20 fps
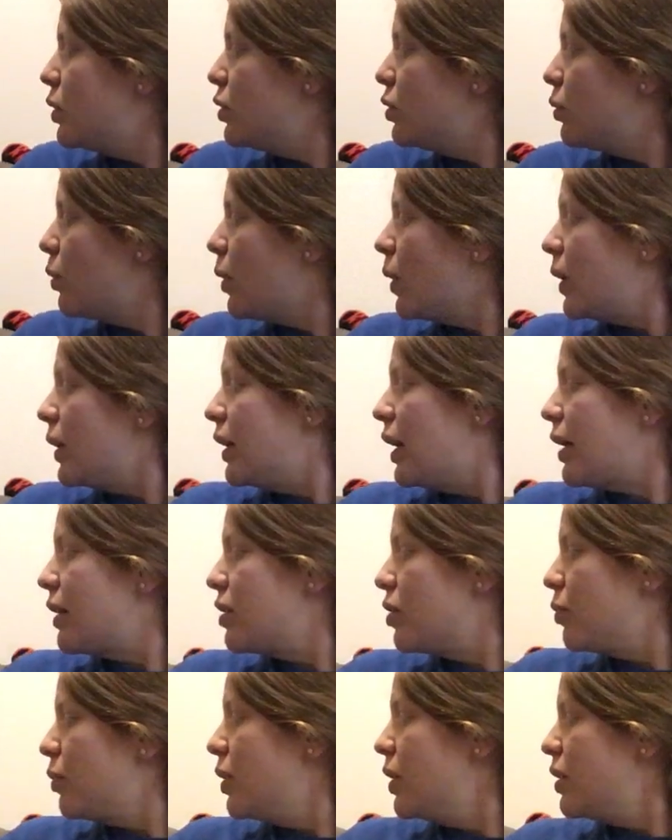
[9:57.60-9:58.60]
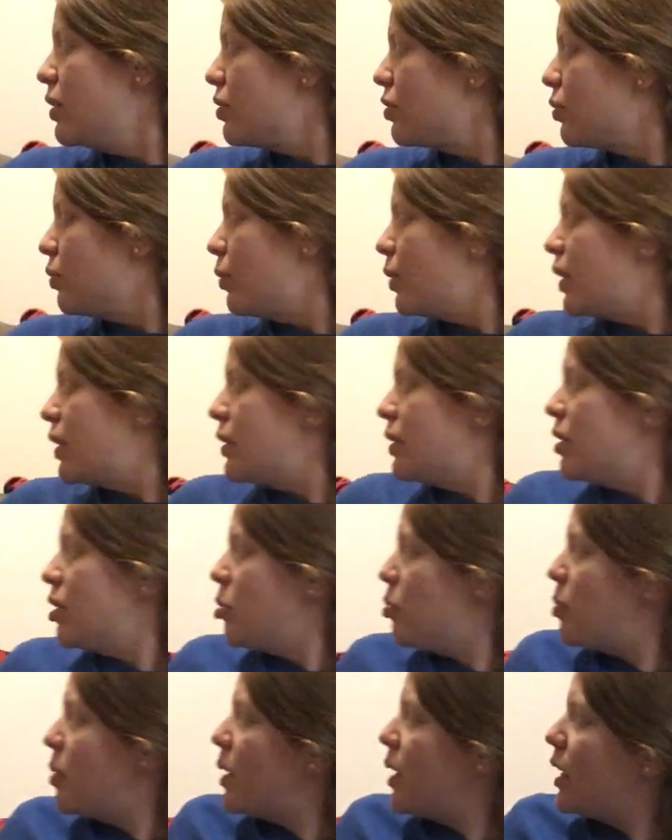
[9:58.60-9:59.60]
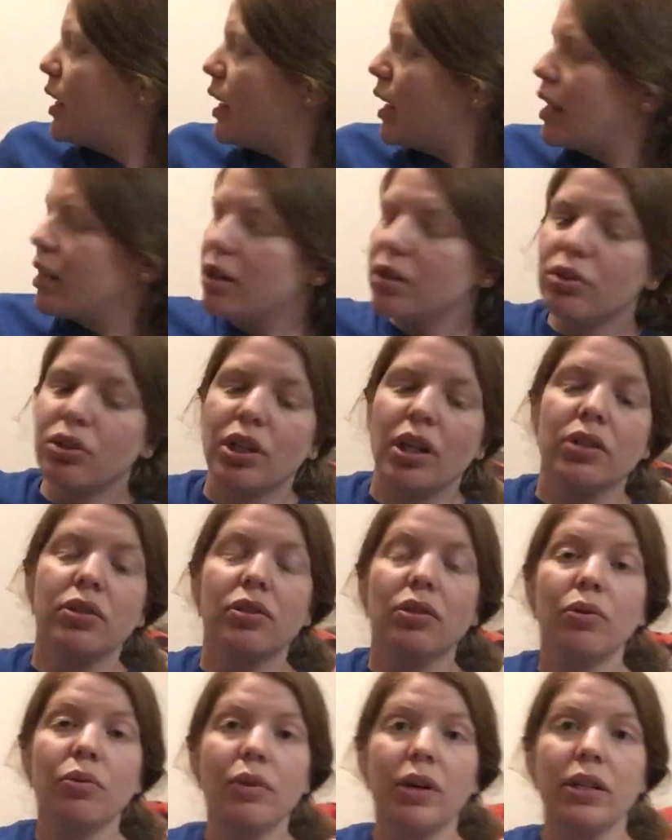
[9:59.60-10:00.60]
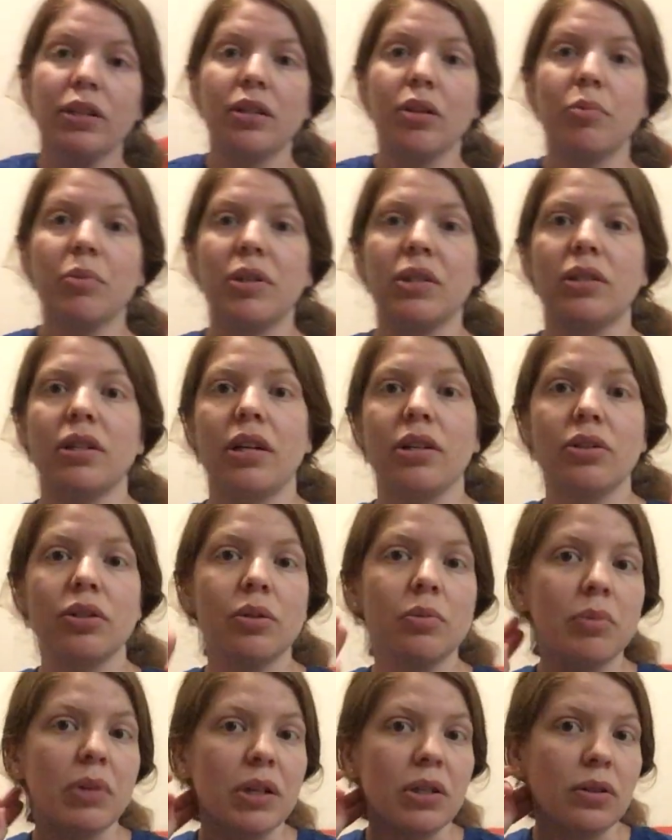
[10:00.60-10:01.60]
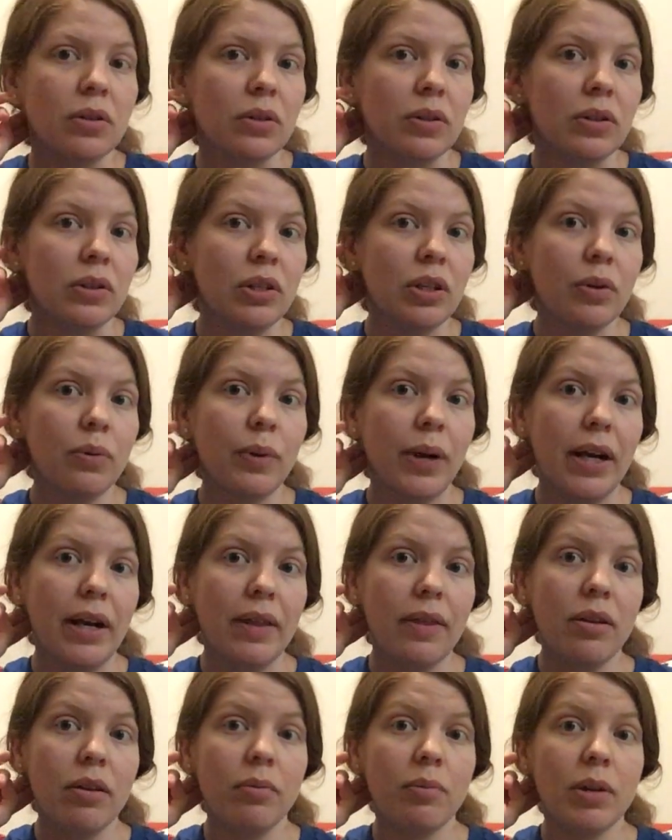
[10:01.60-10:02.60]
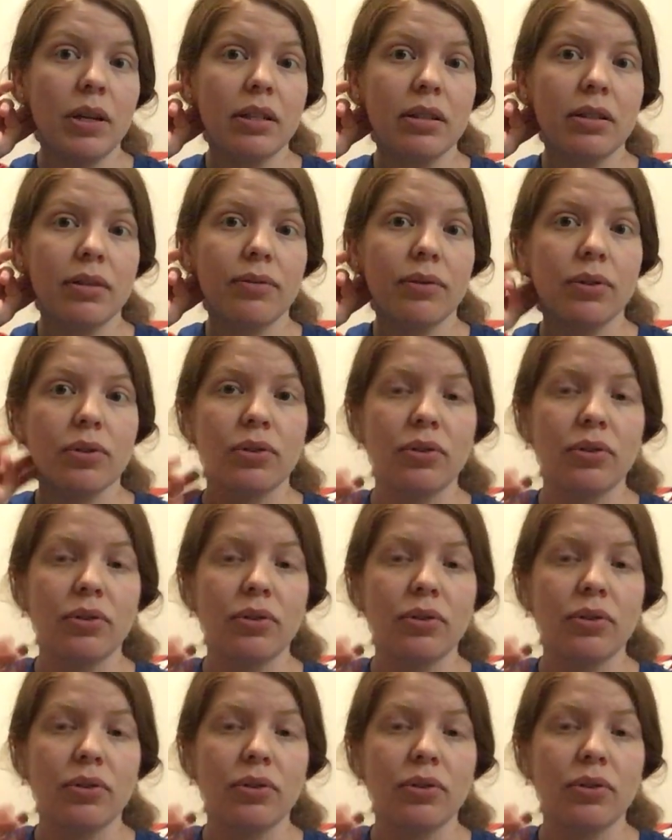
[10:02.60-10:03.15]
Your next one is going to be a gentle way to massage the muscles right at the base of your